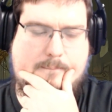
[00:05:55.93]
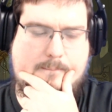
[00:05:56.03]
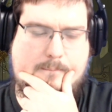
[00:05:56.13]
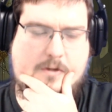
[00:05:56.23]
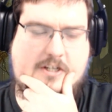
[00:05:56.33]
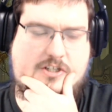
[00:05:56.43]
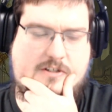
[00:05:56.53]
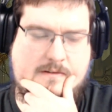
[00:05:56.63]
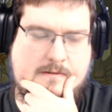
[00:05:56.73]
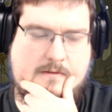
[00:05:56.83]
Which,
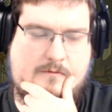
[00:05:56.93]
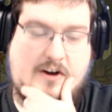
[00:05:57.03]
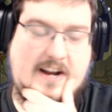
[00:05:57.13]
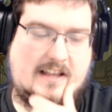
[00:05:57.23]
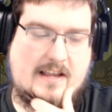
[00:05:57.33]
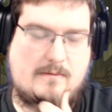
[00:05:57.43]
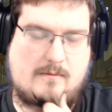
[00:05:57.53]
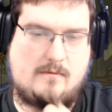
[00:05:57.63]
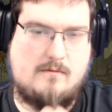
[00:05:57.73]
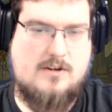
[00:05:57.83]
frankly,
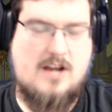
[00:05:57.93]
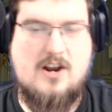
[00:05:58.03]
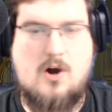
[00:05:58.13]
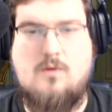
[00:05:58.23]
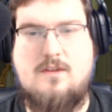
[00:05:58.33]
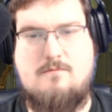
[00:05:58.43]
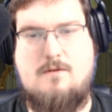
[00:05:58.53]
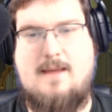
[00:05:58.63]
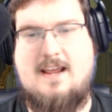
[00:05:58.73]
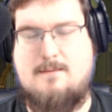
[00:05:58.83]
not only
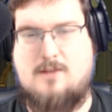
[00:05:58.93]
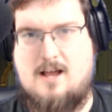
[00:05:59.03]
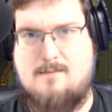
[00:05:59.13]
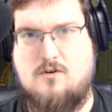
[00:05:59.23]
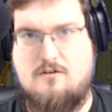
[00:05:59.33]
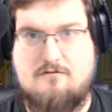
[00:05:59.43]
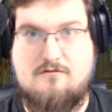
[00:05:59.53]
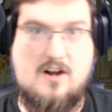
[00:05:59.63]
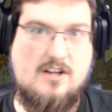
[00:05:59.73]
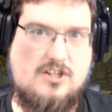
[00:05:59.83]
would make him a lot more fun to